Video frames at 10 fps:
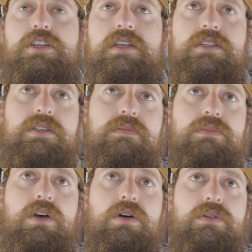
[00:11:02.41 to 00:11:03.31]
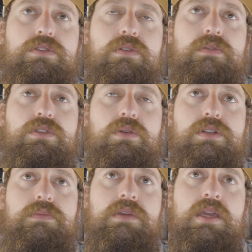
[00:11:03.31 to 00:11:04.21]
chases some does over
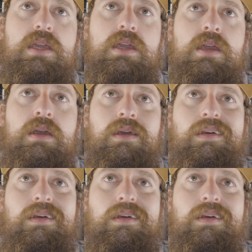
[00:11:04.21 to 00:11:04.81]
towards me,